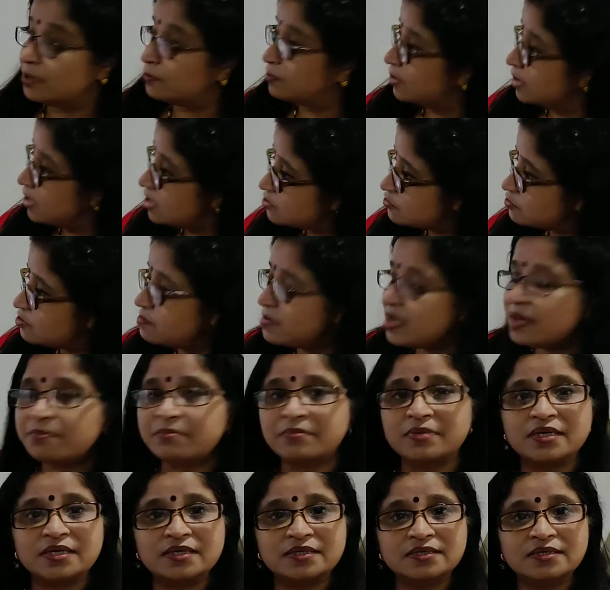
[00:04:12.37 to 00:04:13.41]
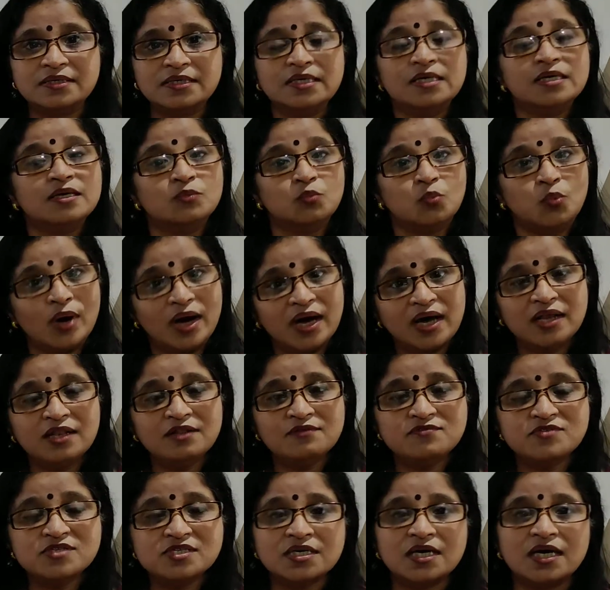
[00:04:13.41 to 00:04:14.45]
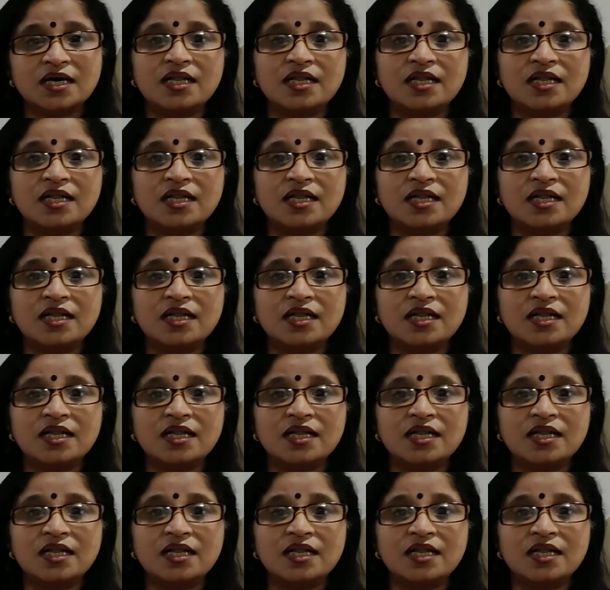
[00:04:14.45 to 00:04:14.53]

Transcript: Please remember, valves